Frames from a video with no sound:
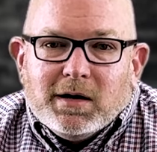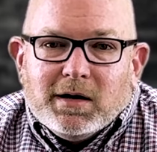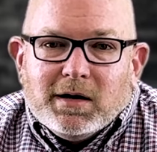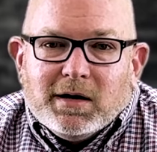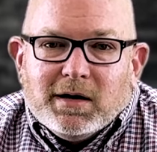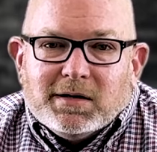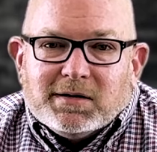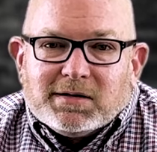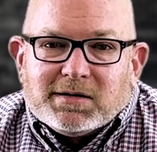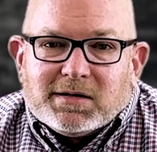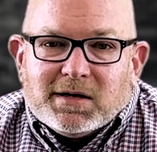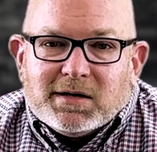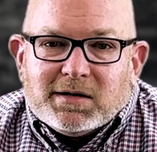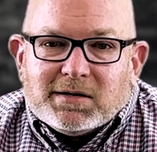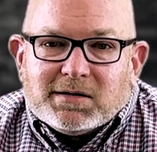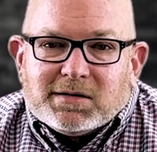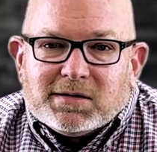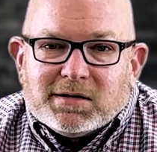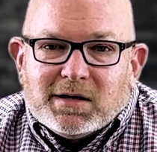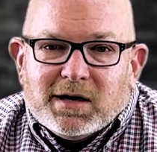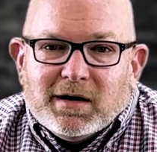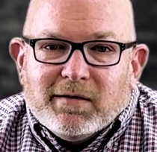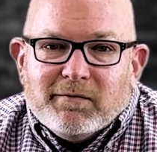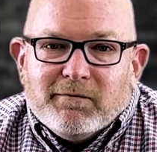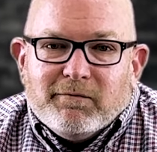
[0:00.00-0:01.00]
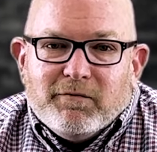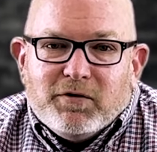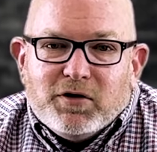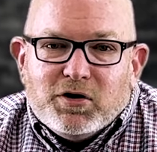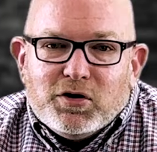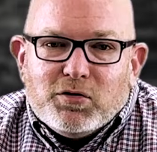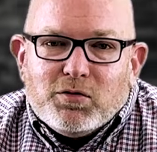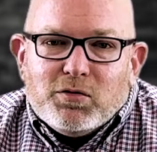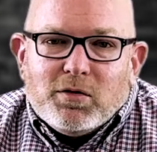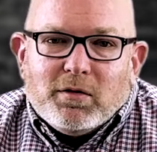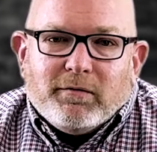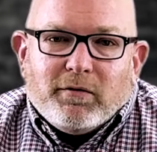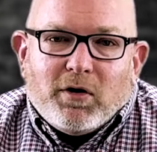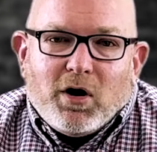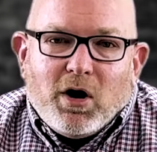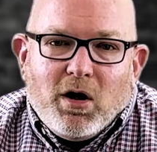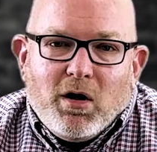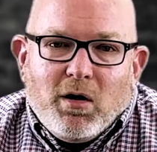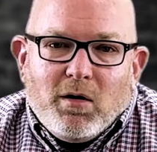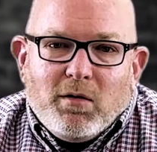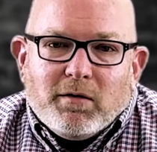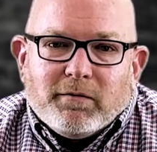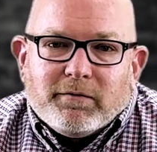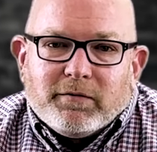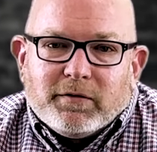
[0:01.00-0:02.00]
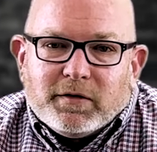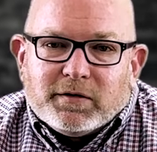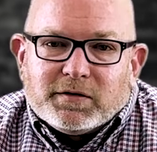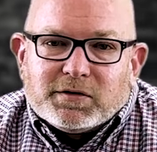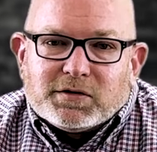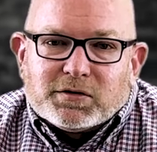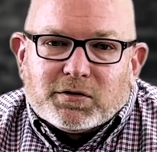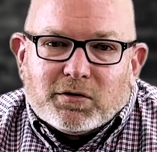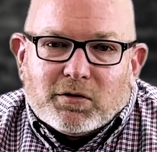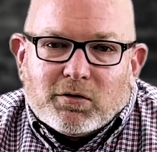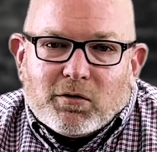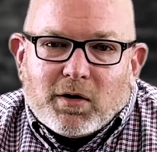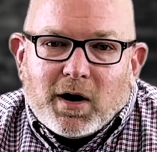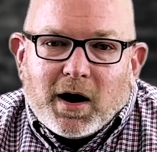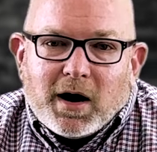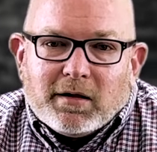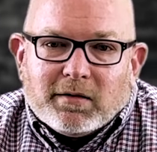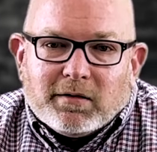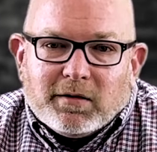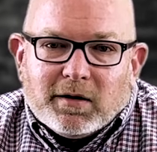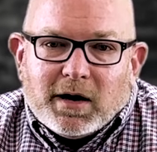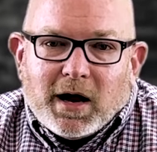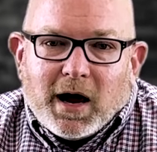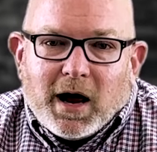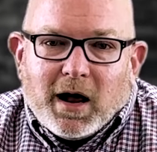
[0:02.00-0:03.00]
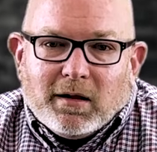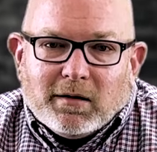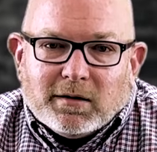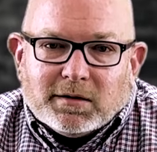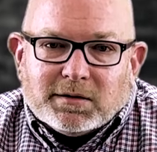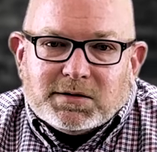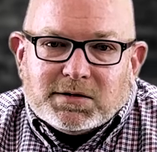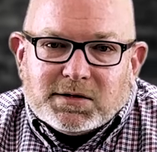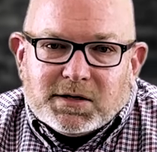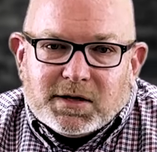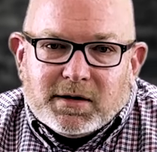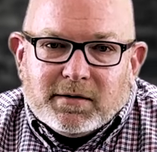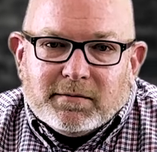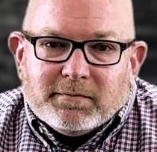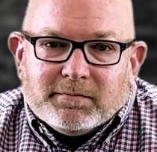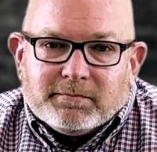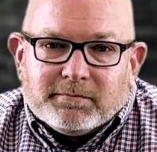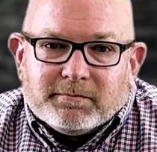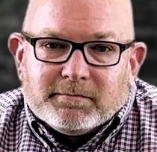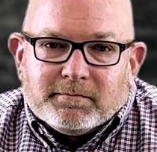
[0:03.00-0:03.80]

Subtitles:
he says, in view of all of this great theology,